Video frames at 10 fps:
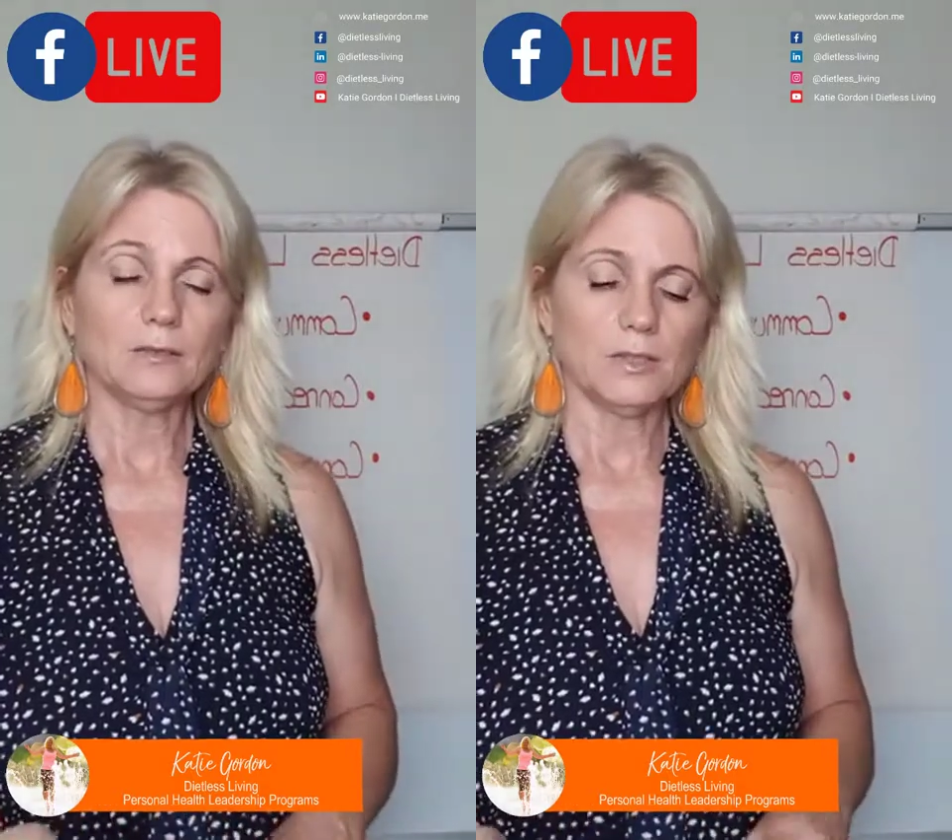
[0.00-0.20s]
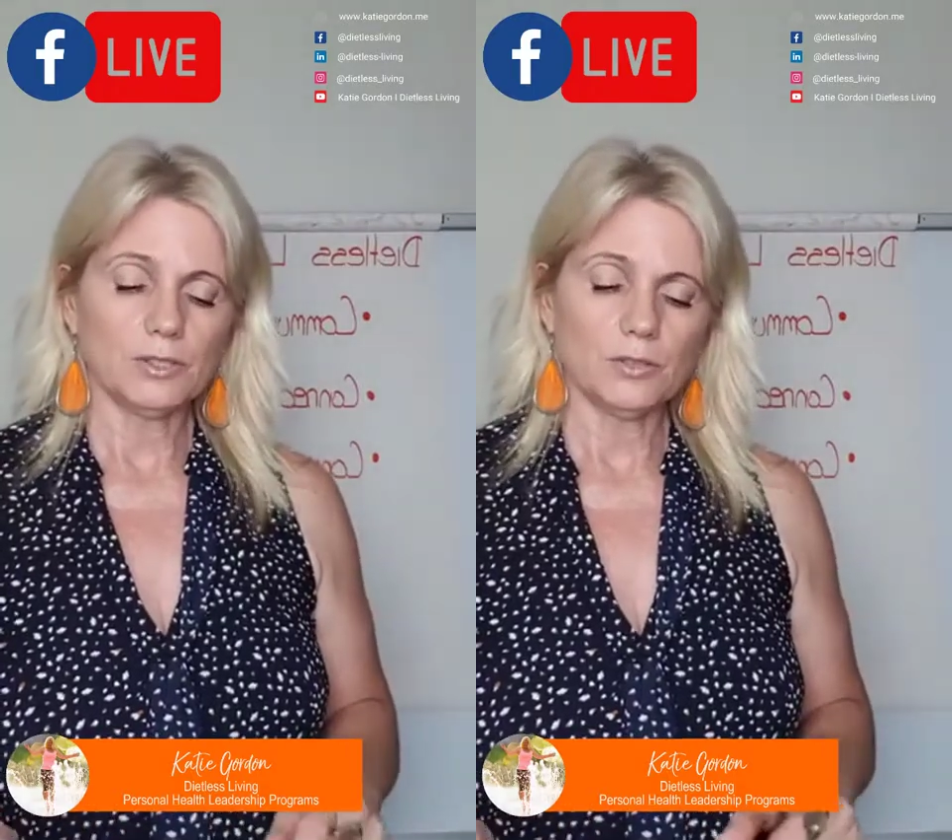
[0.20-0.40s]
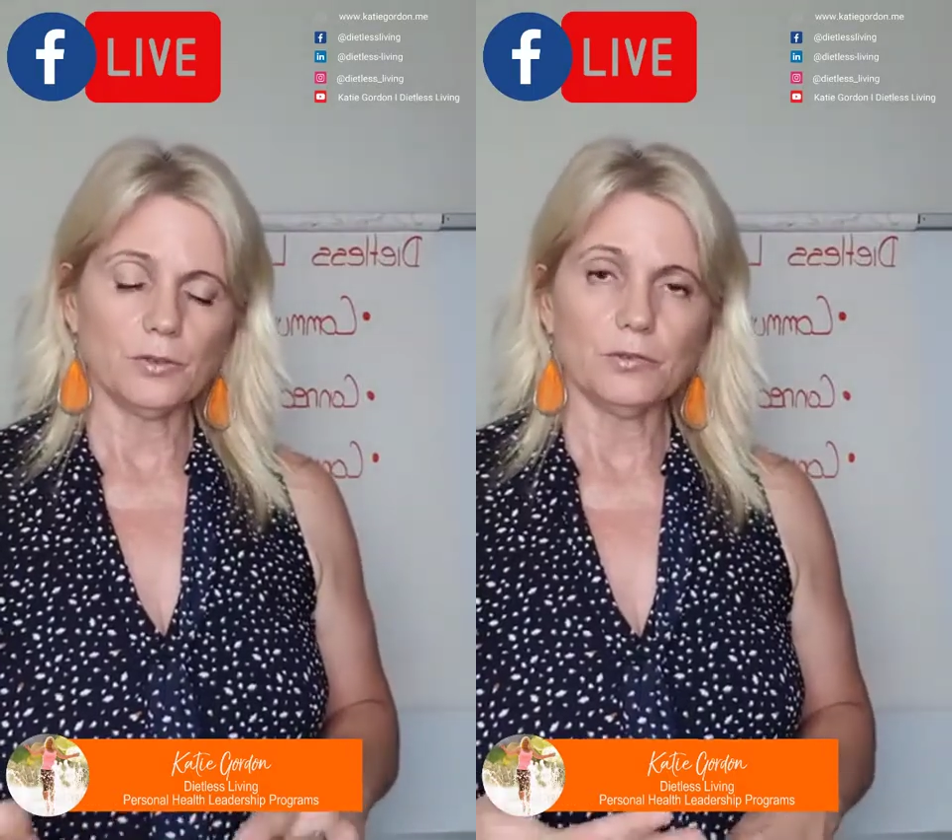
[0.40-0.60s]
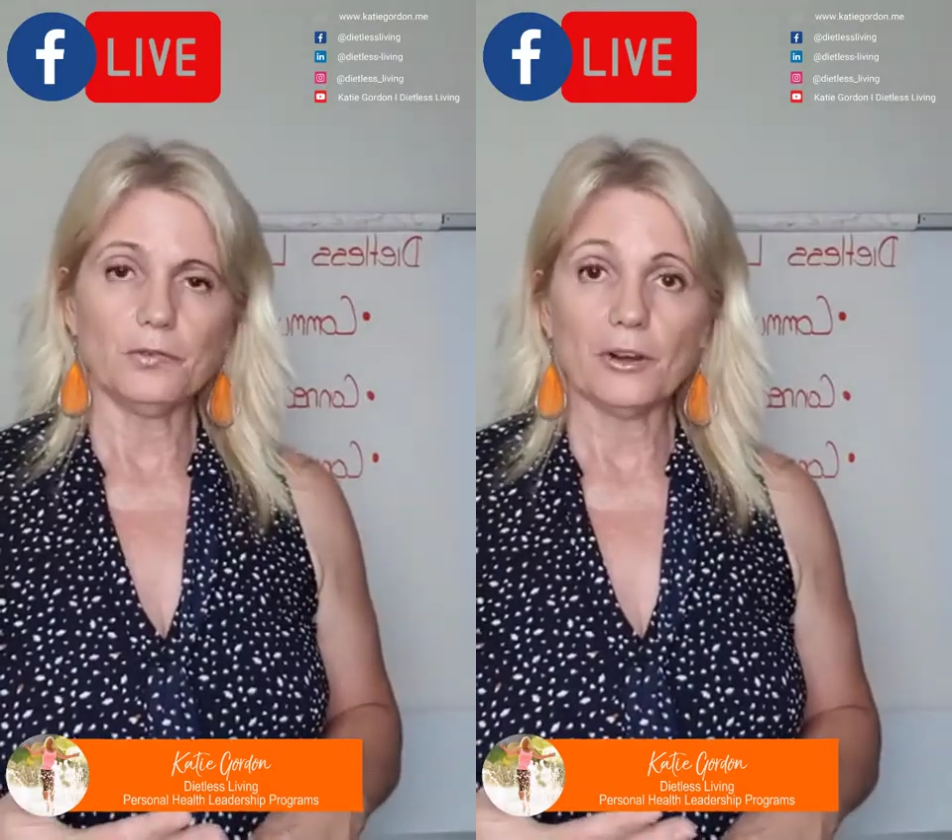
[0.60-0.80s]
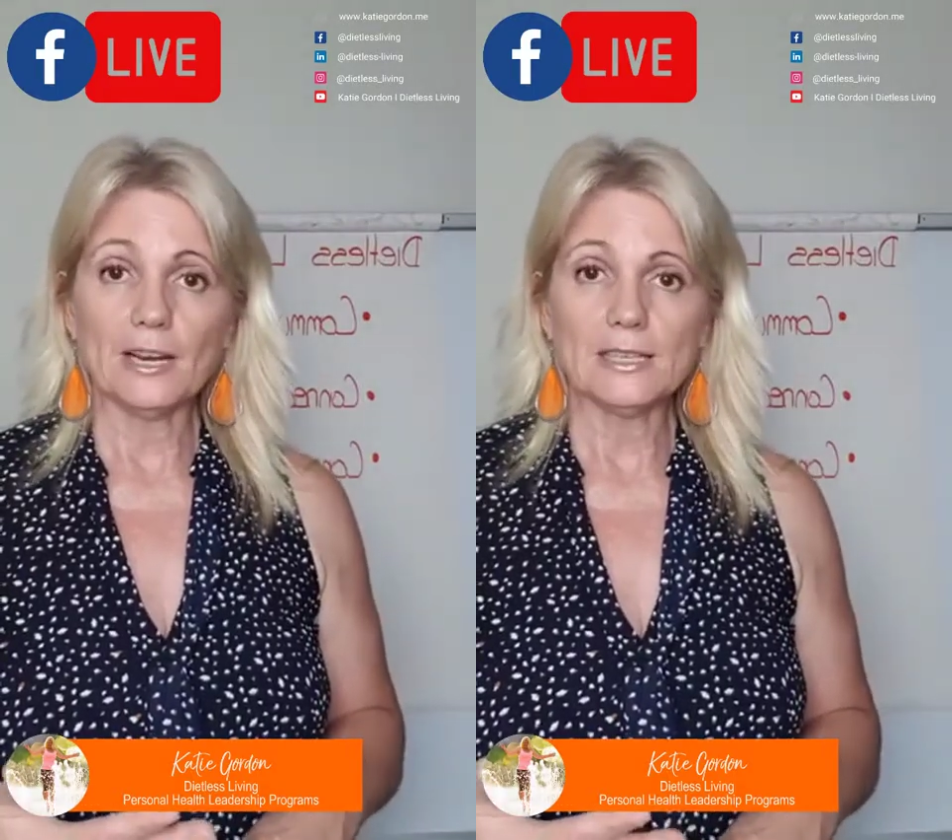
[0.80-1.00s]
Is it your
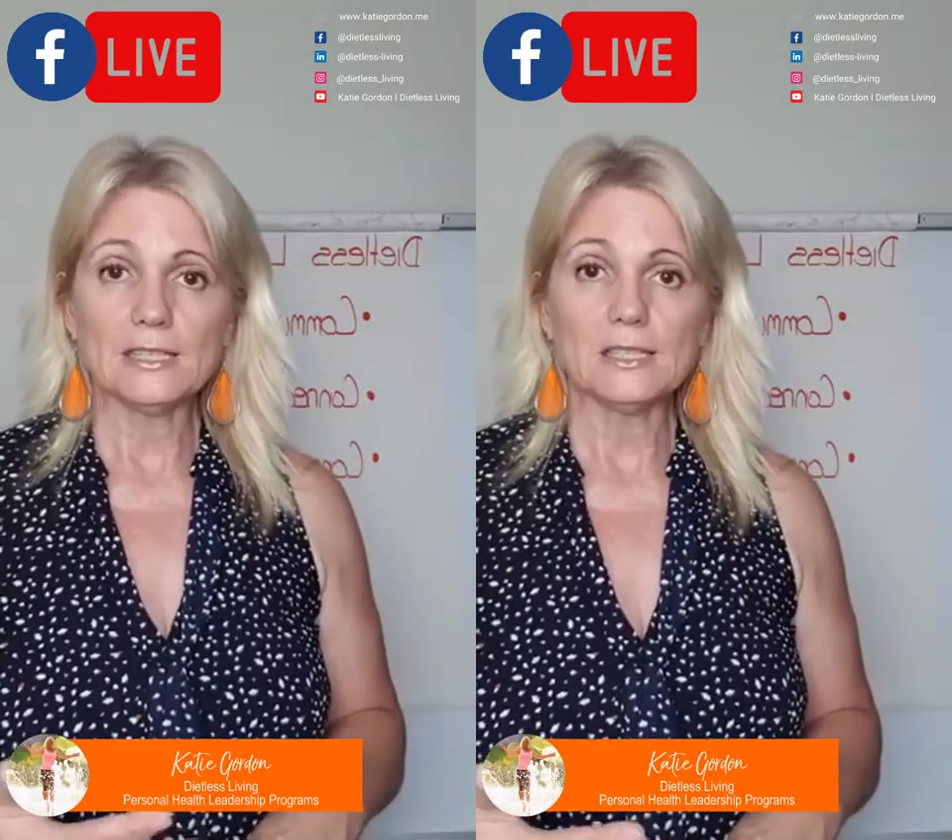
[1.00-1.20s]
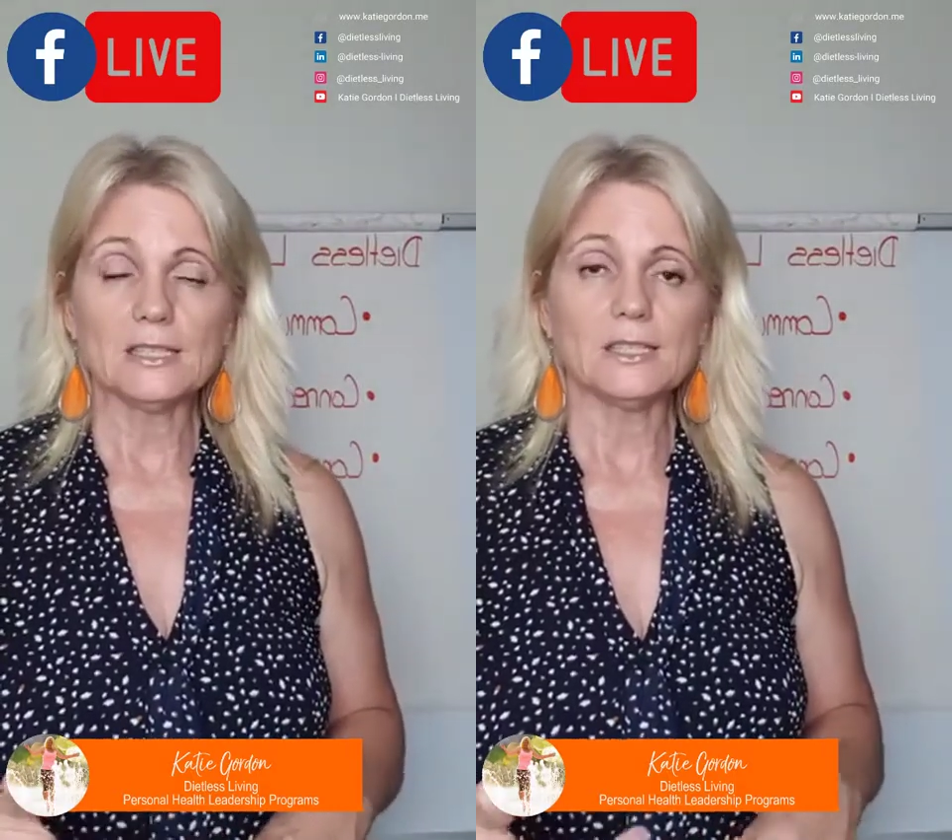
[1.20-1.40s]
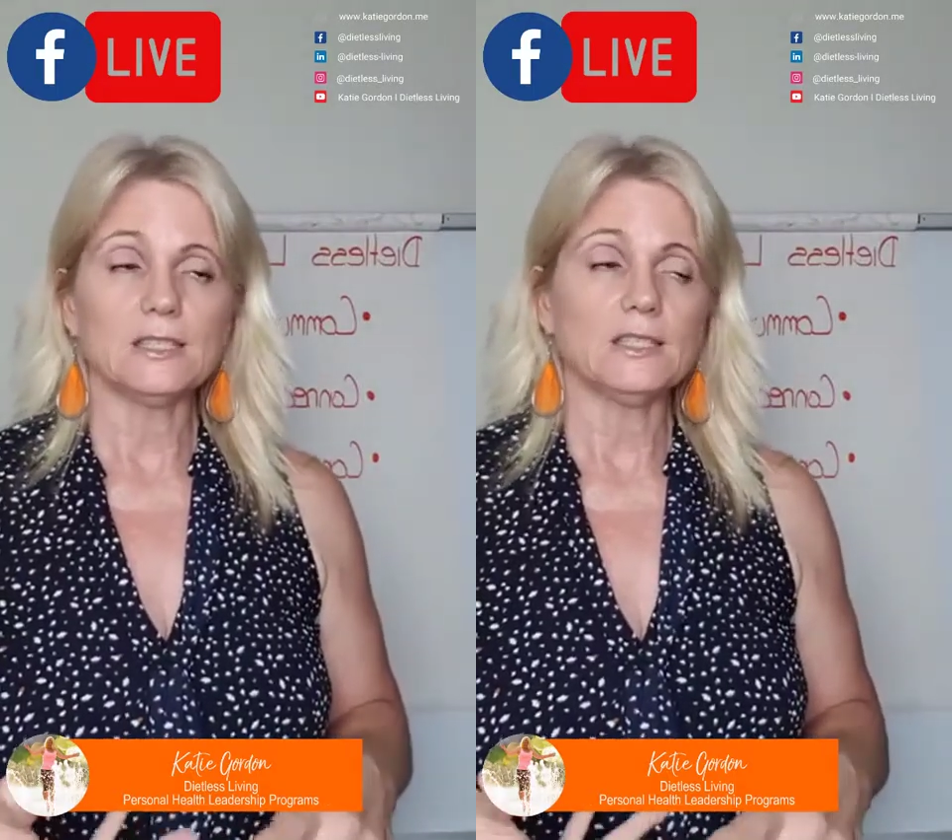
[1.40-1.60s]
friends?